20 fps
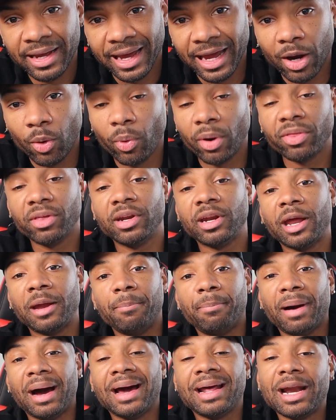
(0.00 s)
And whether they
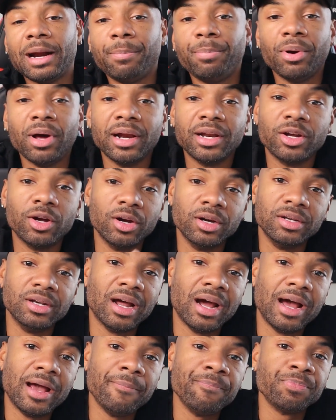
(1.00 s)
buy that product or
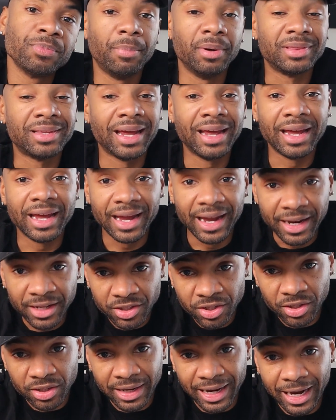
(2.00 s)
not, but they
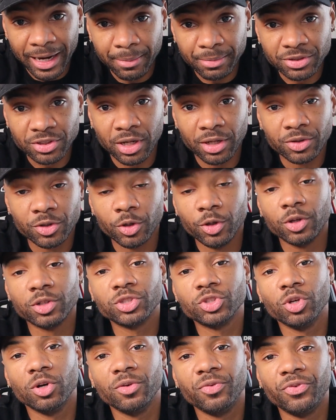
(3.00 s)
entered Amazon through your
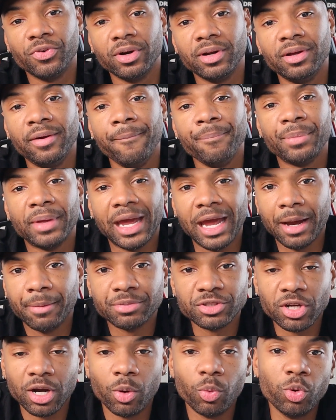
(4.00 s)
storefront,
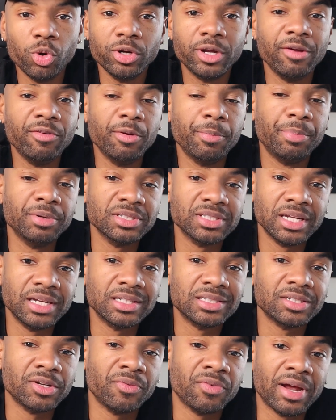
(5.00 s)
Amazon will give you a
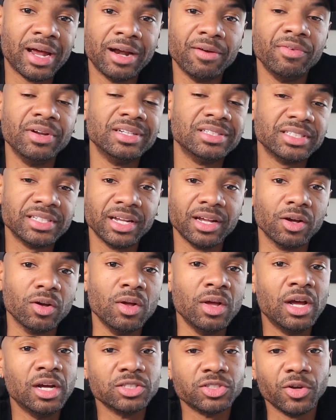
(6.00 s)
percentage of every sale.
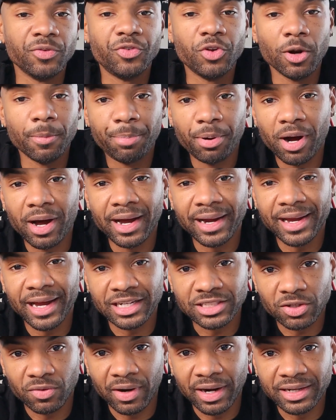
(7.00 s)
So if you're a
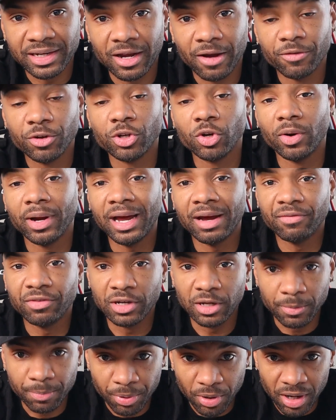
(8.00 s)
podcaster right now and you don't have
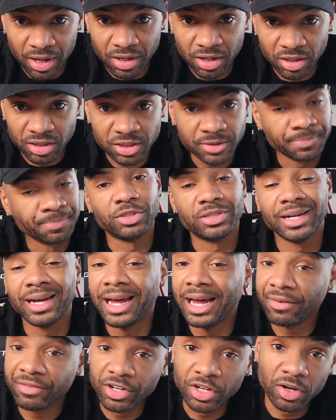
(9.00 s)
any products, but you're
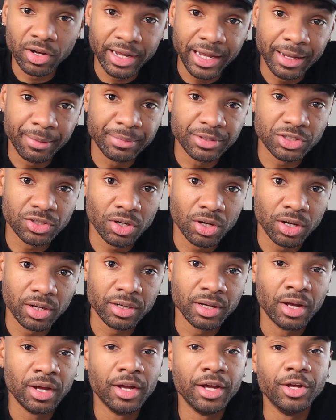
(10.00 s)
heavy on
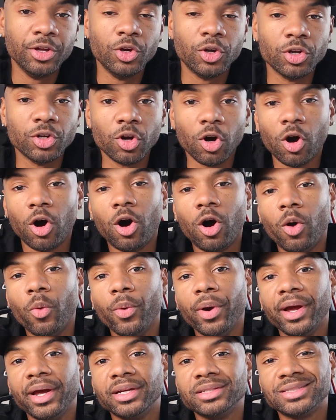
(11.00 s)
Amazon, you can
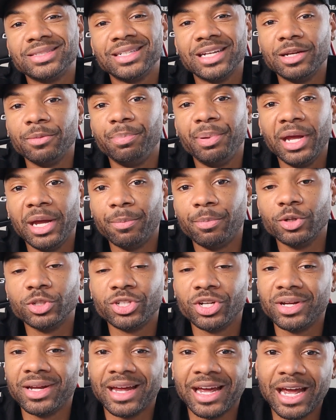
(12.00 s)
always send people
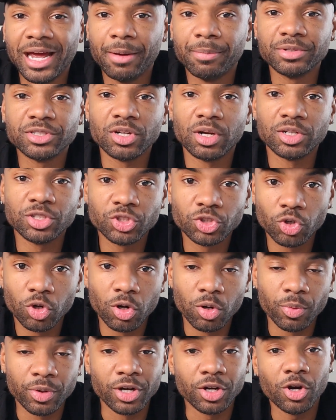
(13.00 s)
to your Amazon
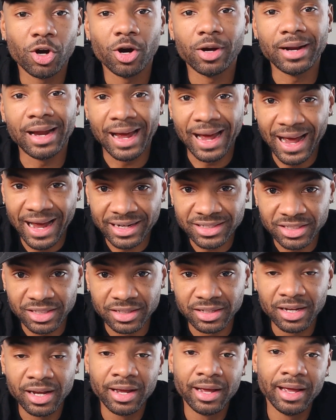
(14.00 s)
store with a call to action.